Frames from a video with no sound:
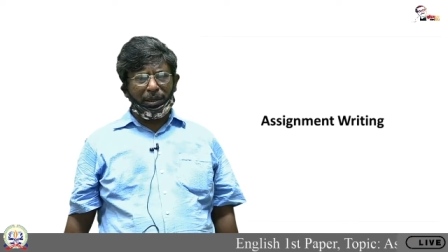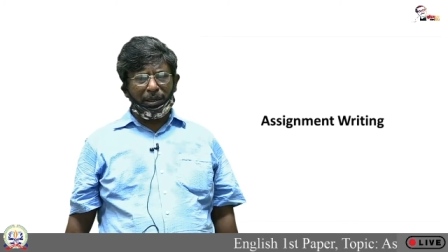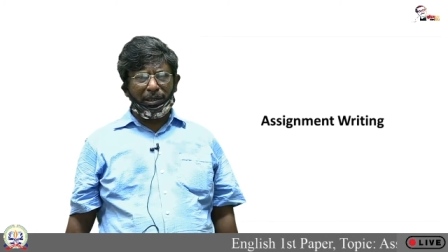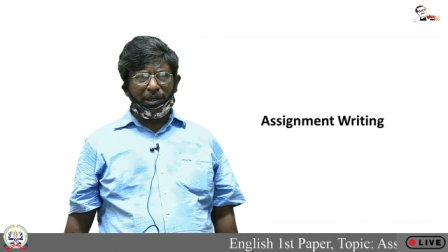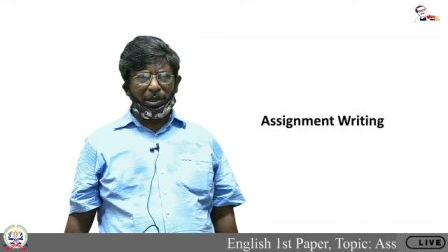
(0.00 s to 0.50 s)

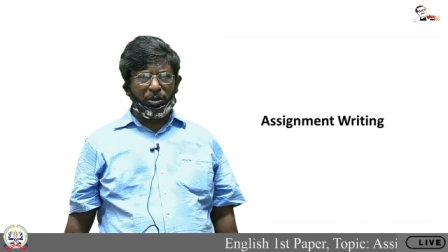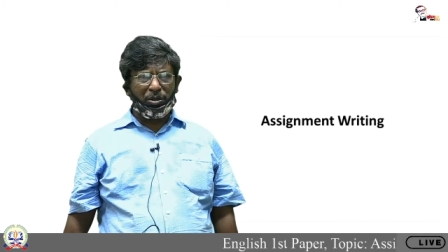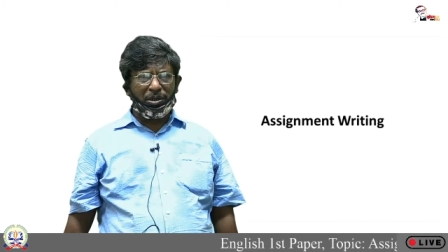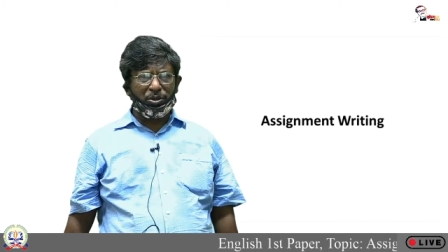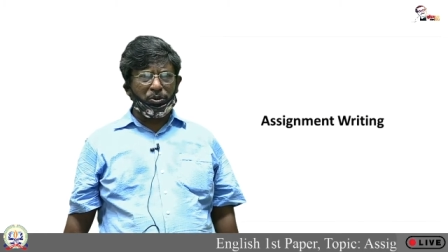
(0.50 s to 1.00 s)
in
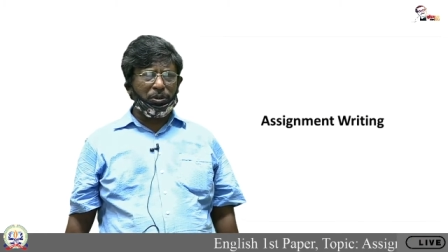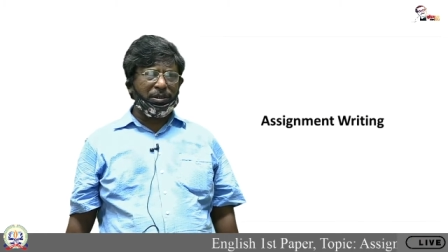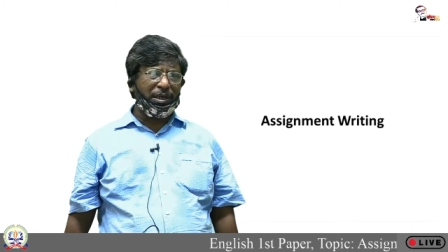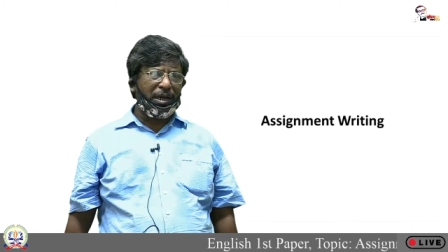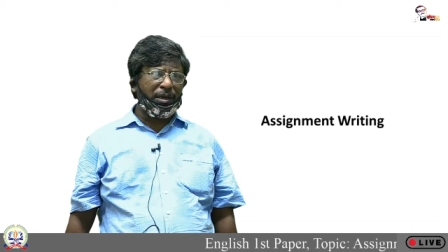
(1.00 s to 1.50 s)
accordance with
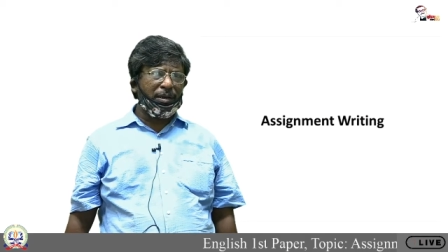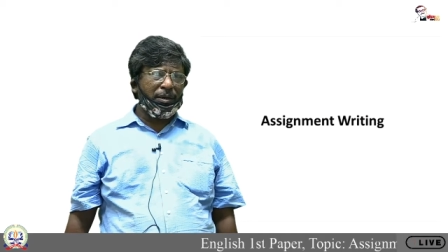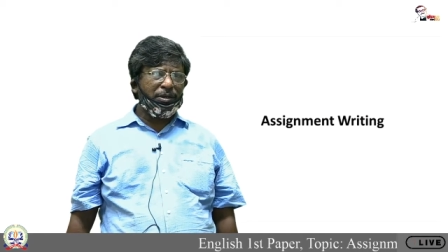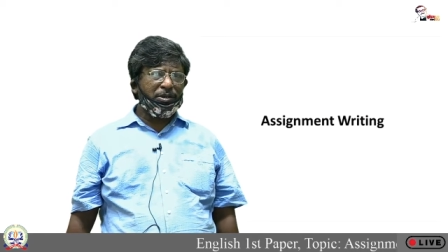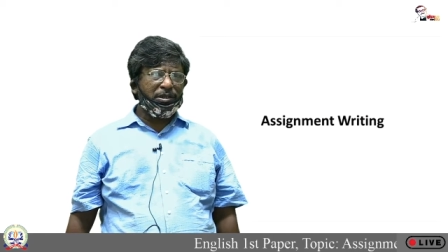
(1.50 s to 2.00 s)
the
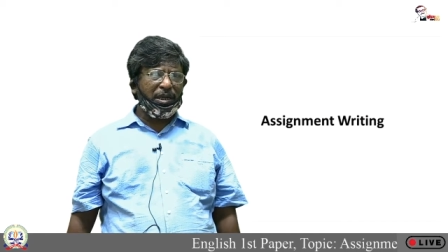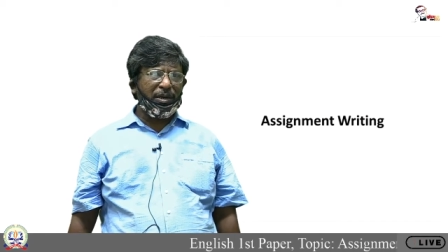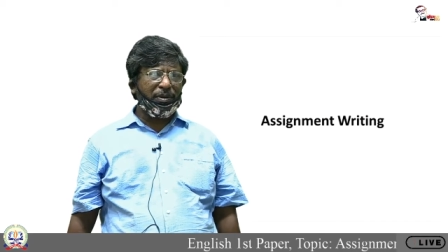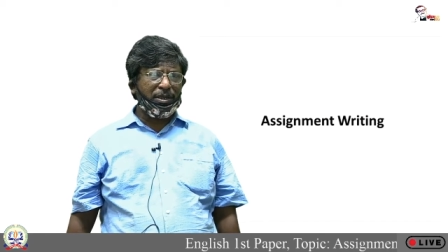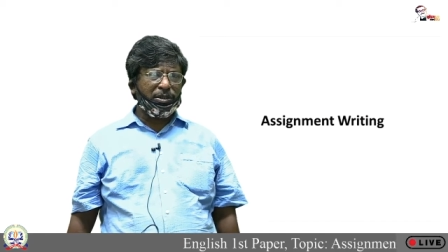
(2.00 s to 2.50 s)

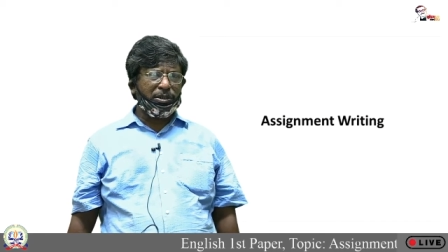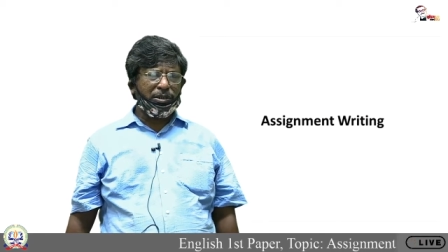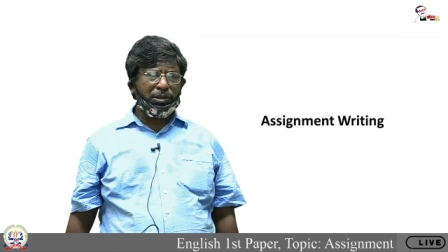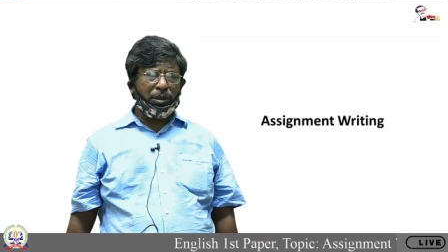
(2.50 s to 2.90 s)
syllabus